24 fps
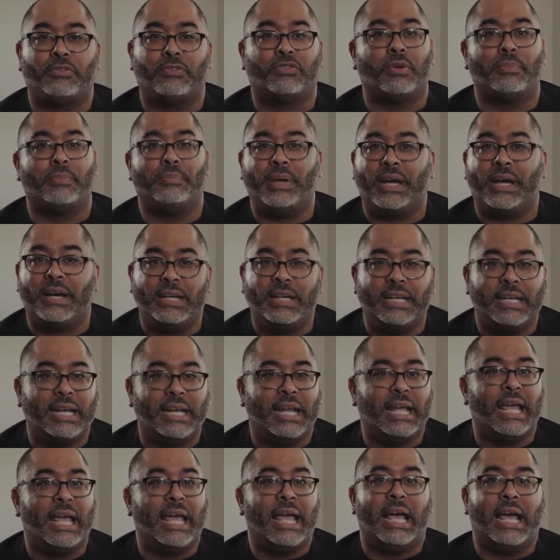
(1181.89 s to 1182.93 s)
of
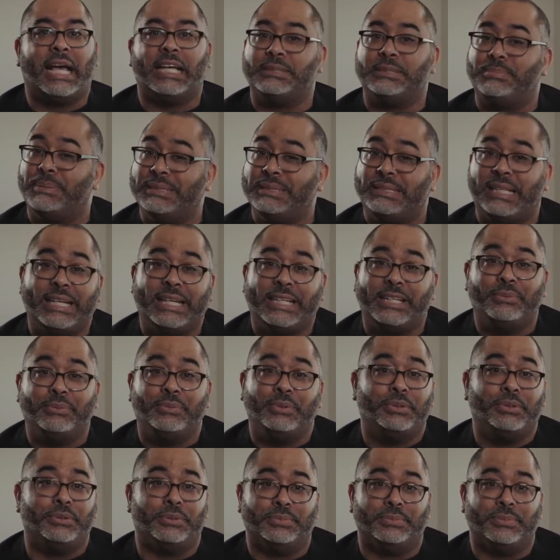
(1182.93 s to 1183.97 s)
rebellion has been taking
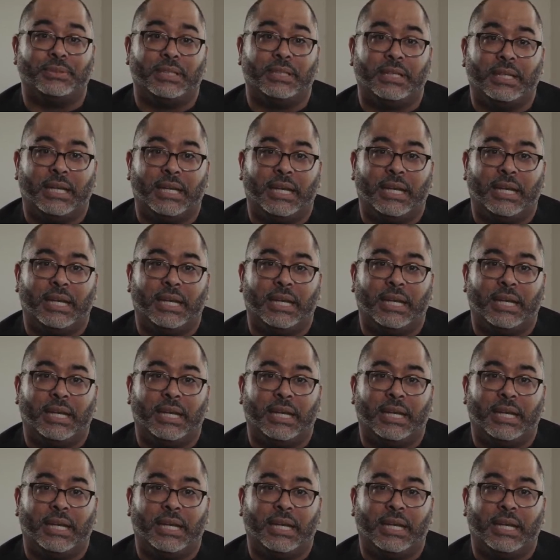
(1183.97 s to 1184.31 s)
root.